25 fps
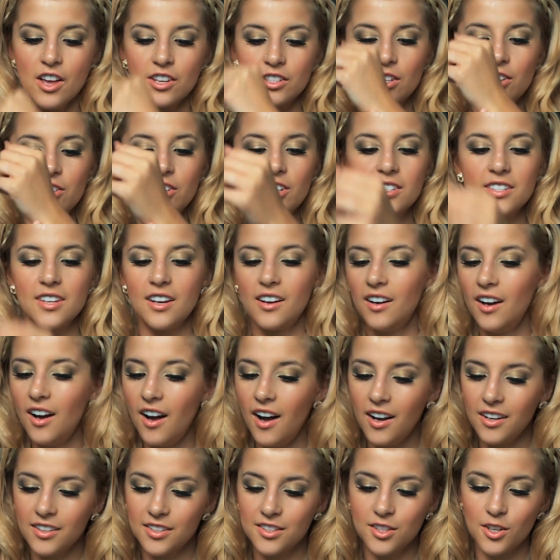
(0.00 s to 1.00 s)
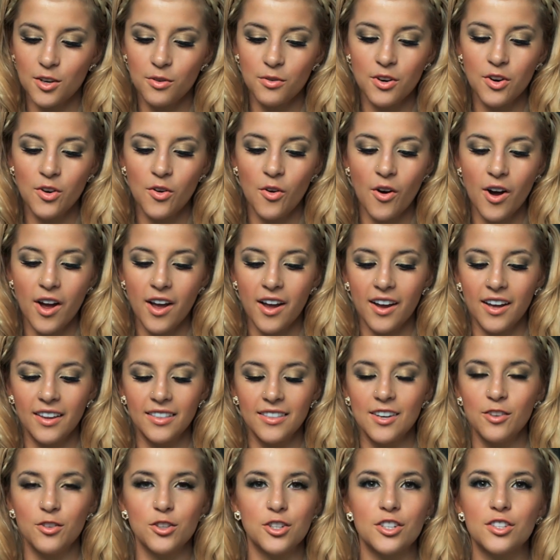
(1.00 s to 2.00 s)
So I was just like, ah, oh, so annoying,
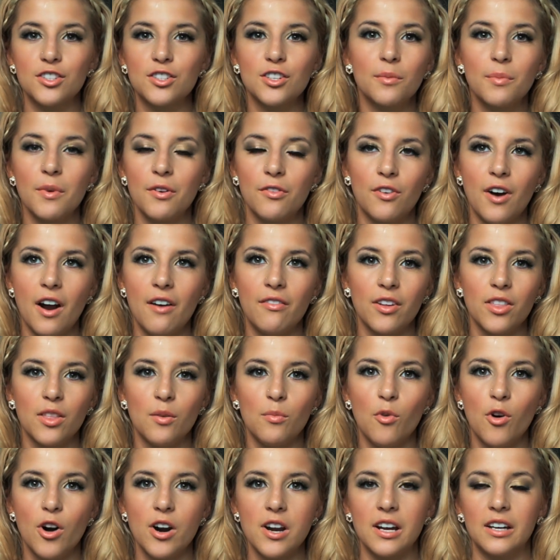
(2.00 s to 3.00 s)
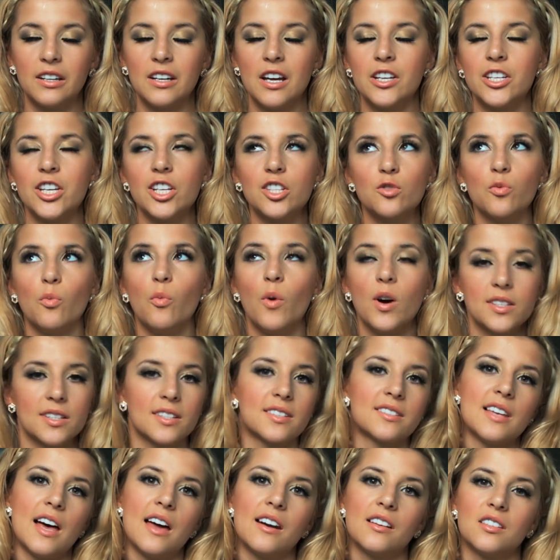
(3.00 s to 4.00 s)
and it just took me forever in the morning, and I just
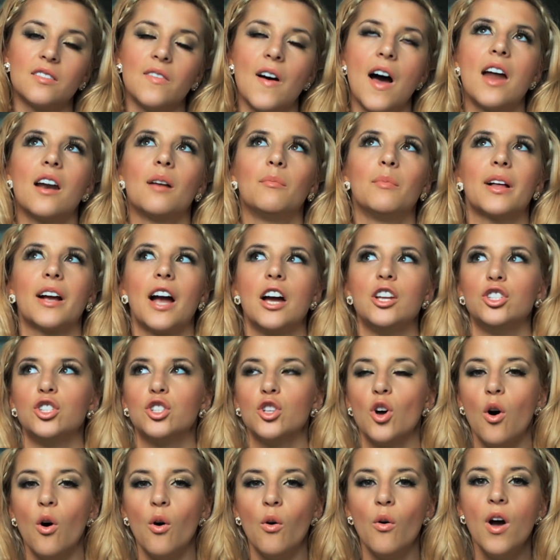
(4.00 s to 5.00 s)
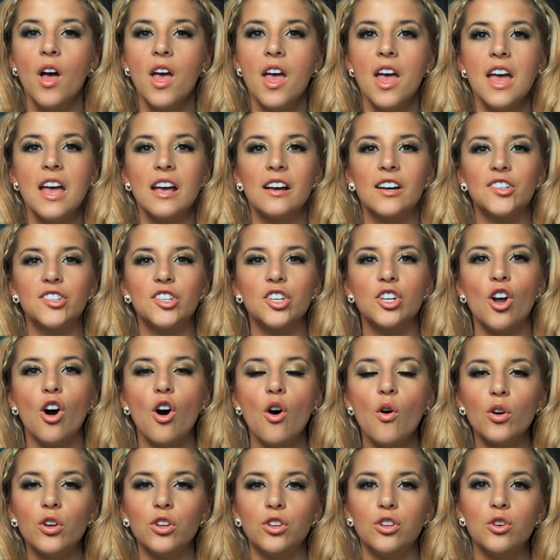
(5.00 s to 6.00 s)
wasn't satisfied. I'm like, I don't, because you
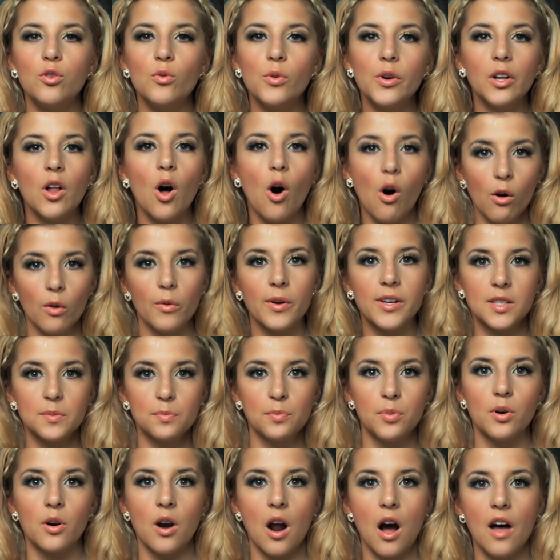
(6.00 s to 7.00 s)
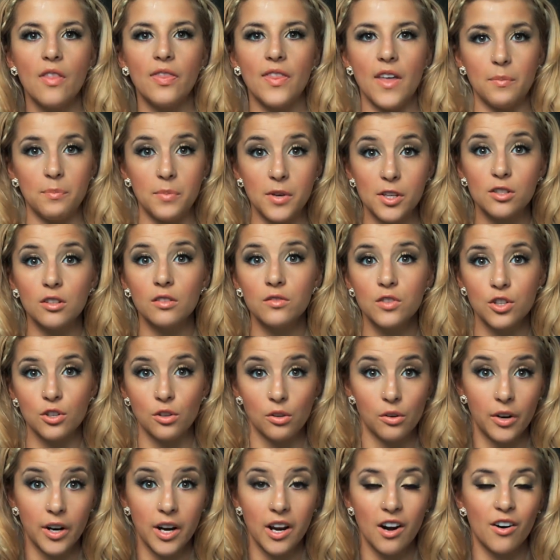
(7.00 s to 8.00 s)
know, you will always put on that piece of
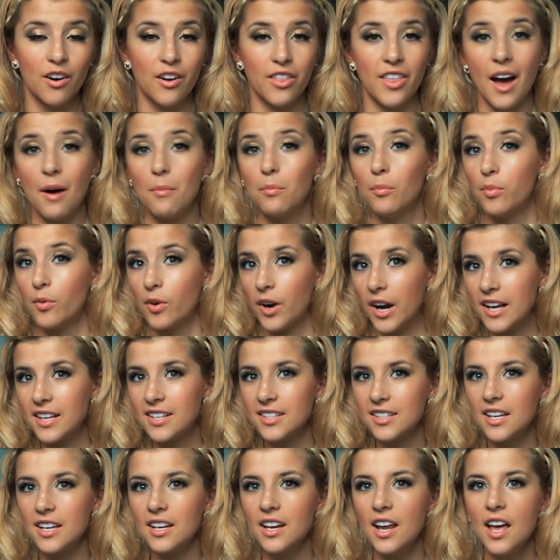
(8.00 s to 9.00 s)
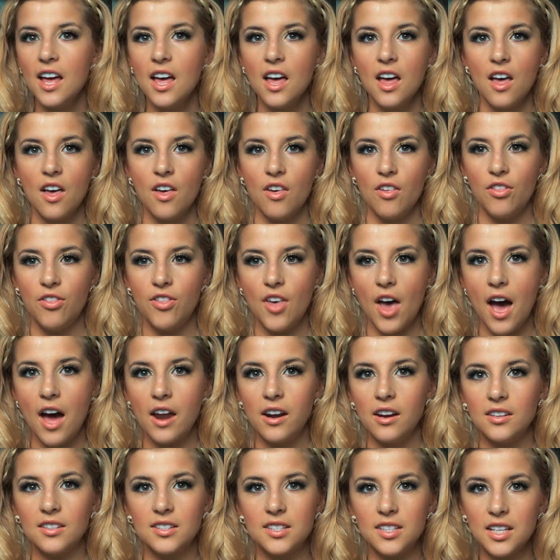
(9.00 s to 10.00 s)
jewelry or that bracelet
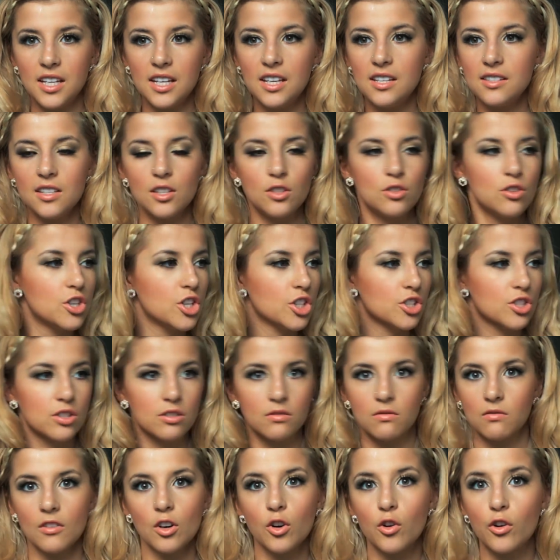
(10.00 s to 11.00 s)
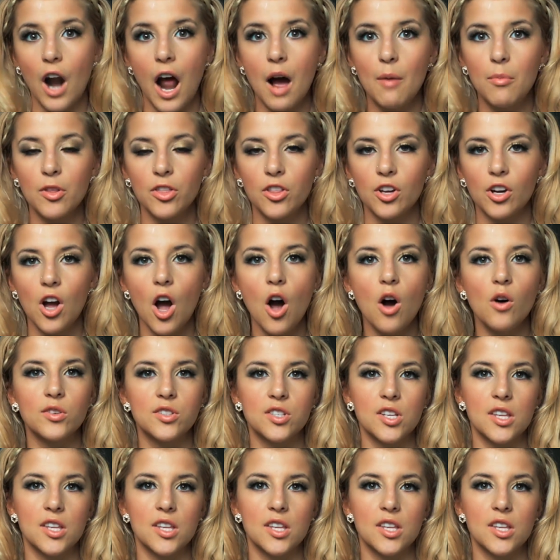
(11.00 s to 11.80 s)
that is easy to just grab on the go.